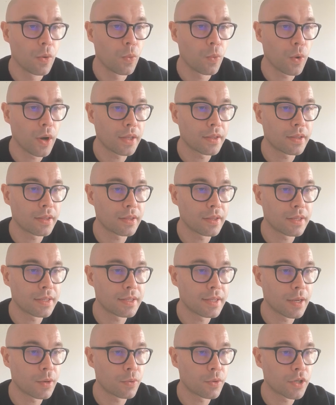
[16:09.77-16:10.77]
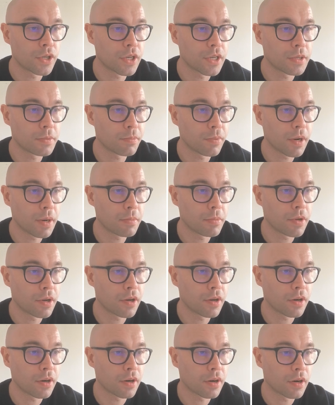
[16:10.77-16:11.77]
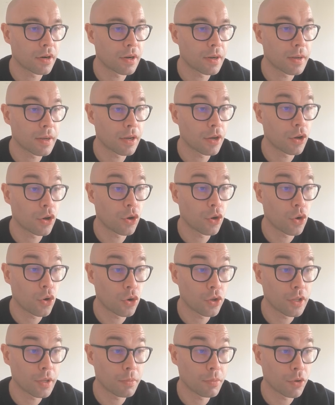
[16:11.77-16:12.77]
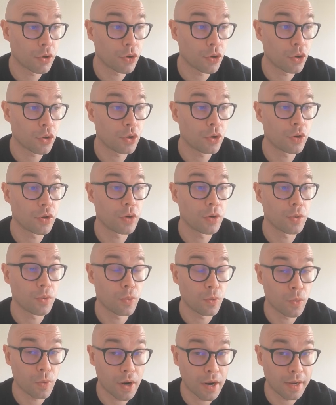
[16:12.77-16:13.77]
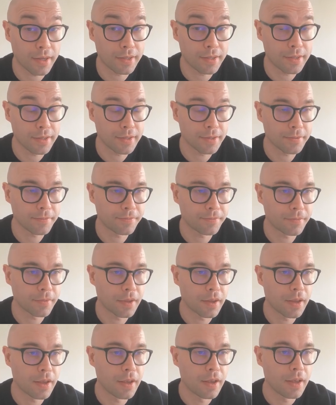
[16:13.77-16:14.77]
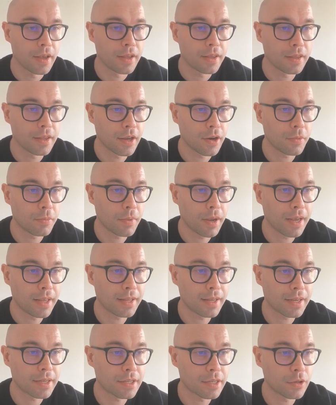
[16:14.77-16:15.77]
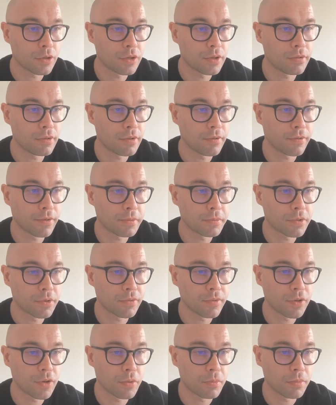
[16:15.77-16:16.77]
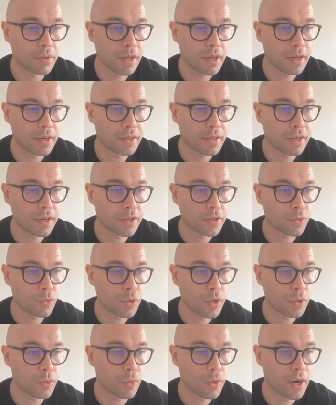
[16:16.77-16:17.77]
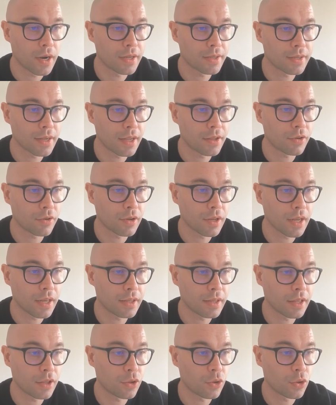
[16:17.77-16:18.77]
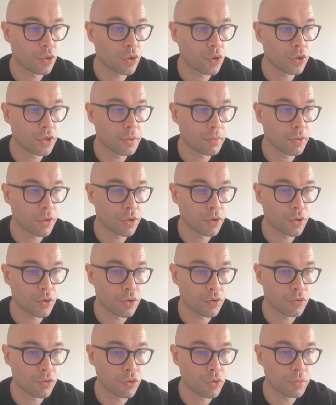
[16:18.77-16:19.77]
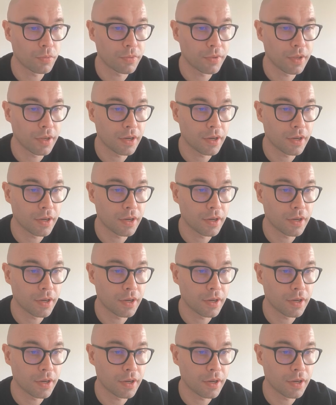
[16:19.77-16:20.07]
What distinguishes Premier Côte de Bordeaux wines? They are made exclusively from Sauvignon Blanc. They are sweet wines unrelated to Côte de Bordeaux group.